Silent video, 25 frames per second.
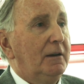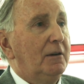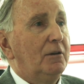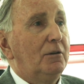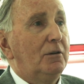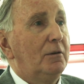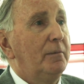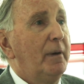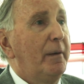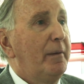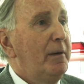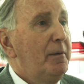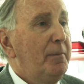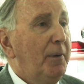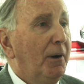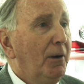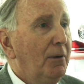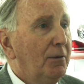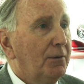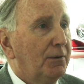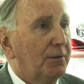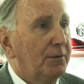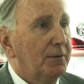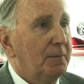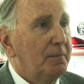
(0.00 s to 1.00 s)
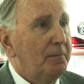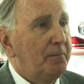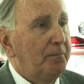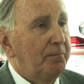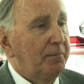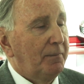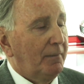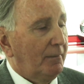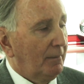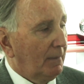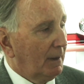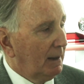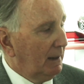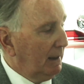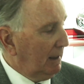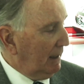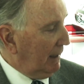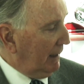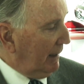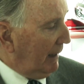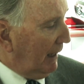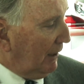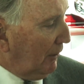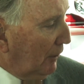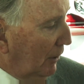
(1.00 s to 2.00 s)
or maybe both.
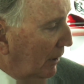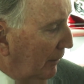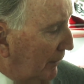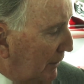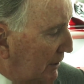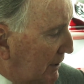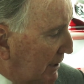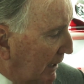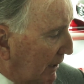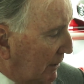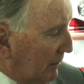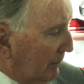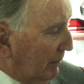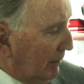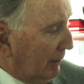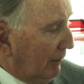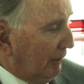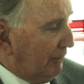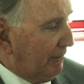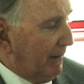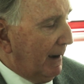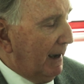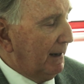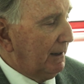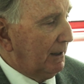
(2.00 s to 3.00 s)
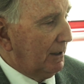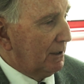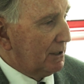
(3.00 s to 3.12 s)
And all of a sudden we were finding